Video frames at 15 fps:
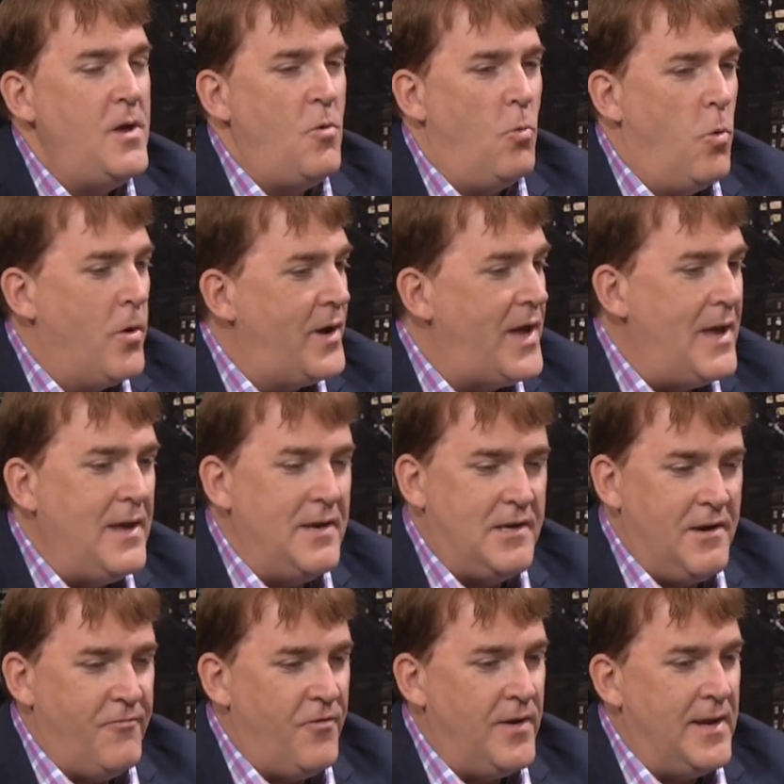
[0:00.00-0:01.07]
working in
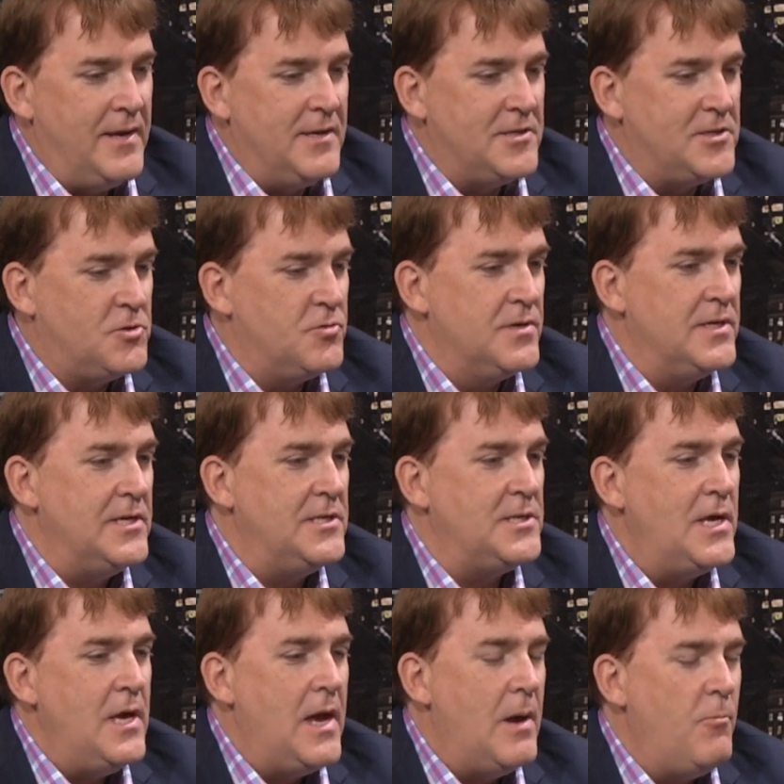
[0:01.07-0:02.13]
different industries
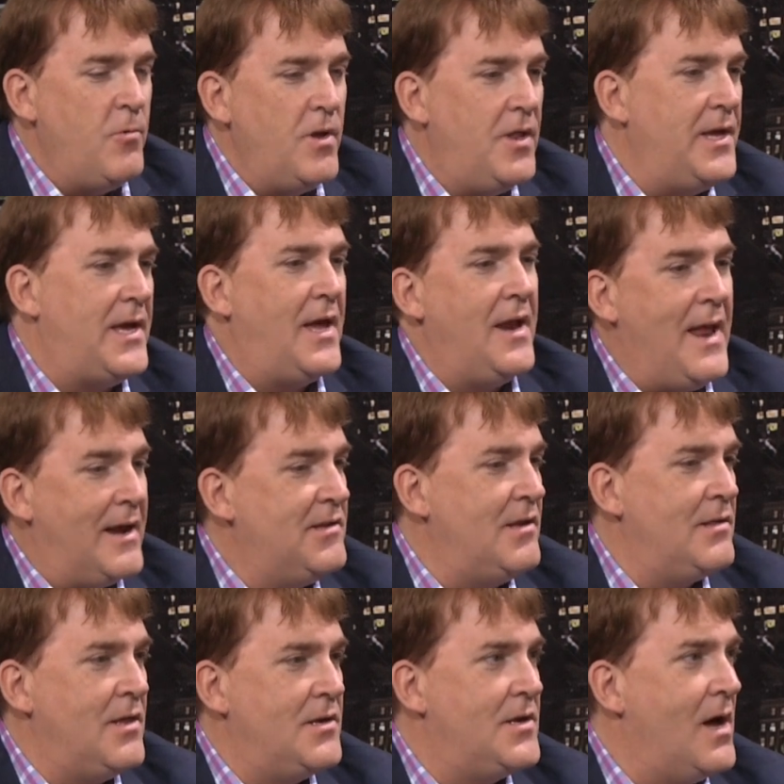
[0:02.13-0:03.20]
and really
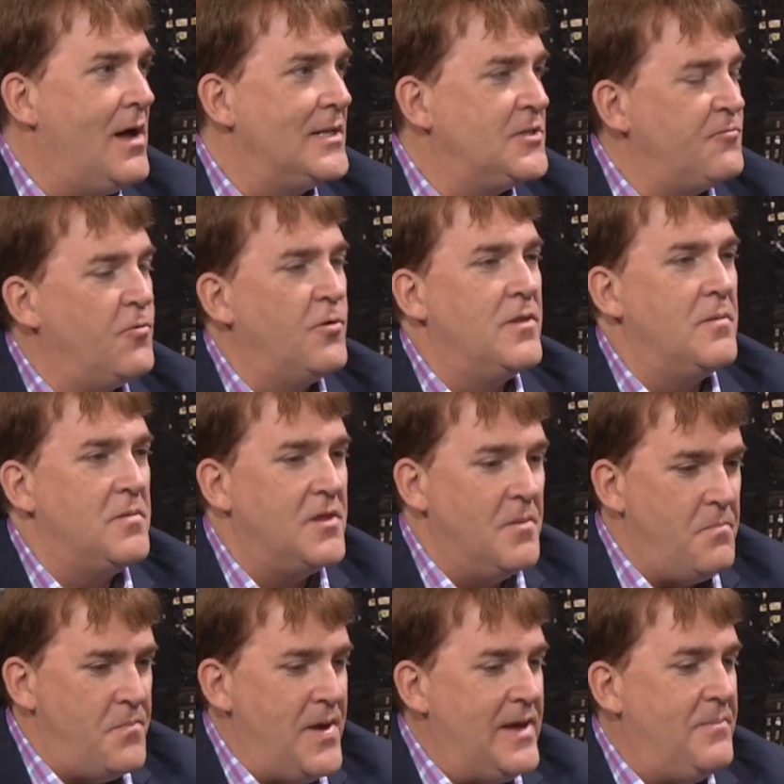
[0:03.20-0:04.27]
connecting the dots for them. The
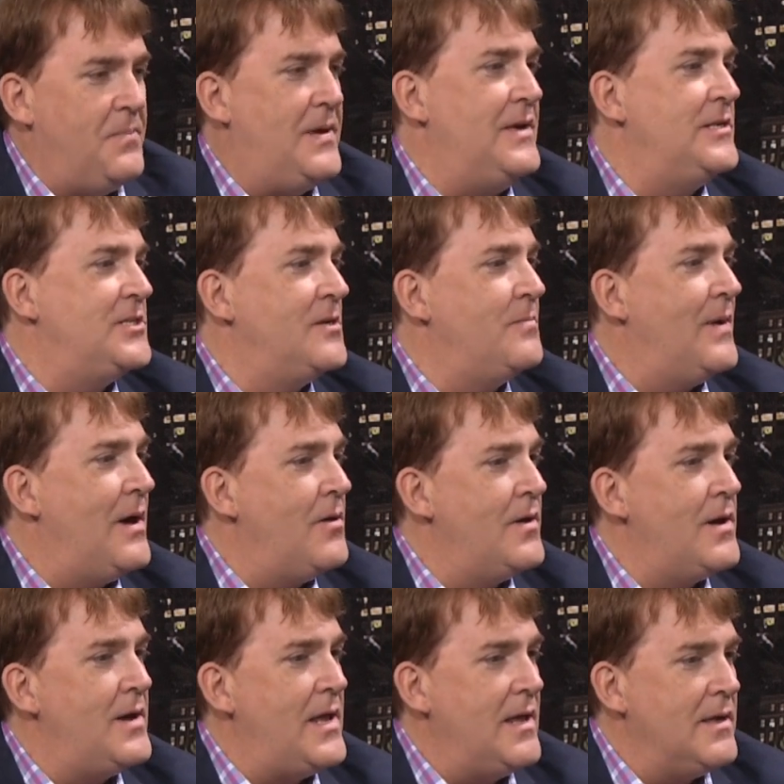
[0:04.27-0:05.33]
big piece about
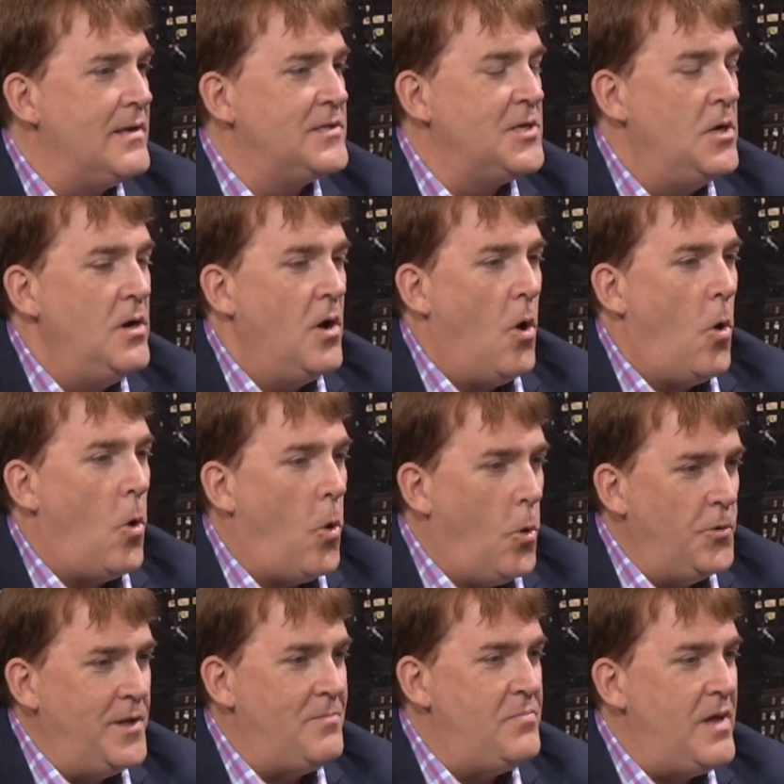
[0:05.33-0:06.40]
it is
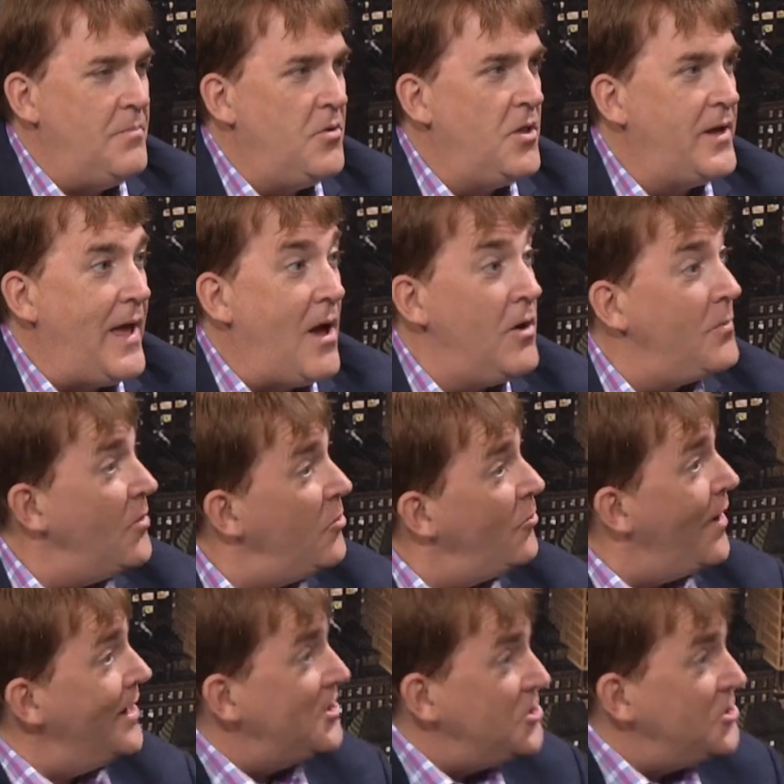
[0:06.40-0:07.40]
holding people accountable, right,